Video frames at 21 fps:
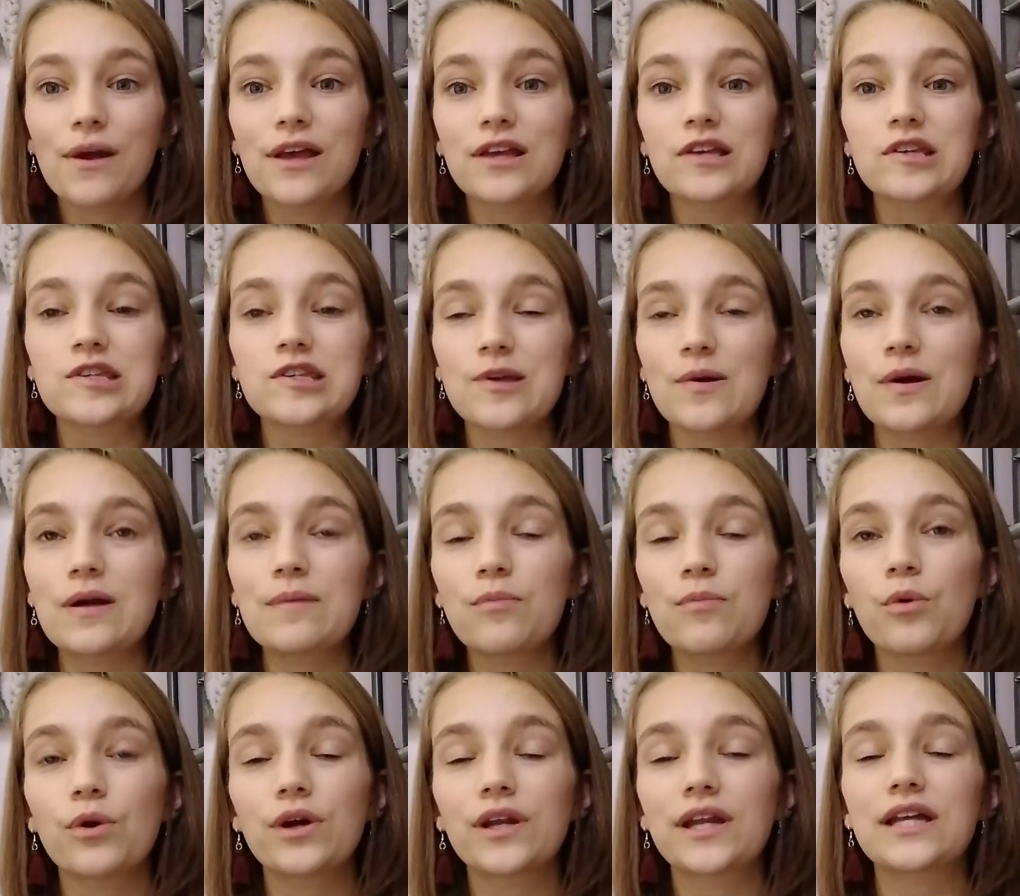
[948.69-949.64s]
it's so
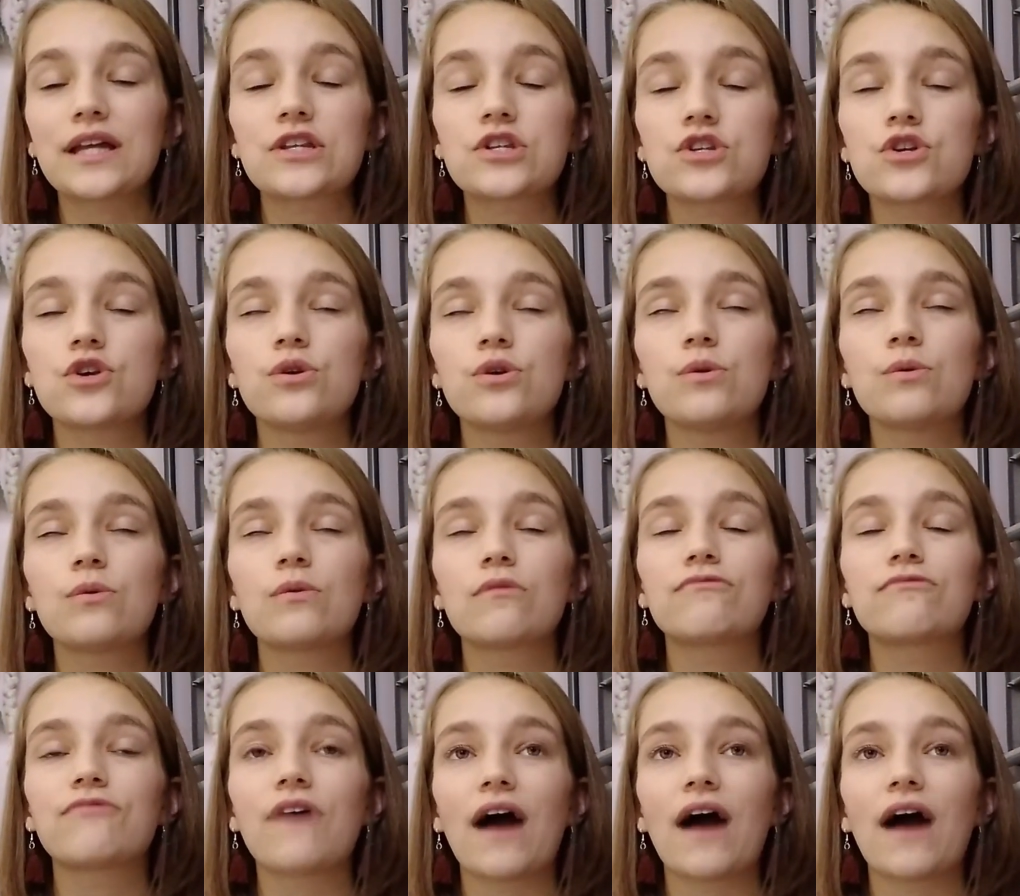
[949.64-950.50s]
important to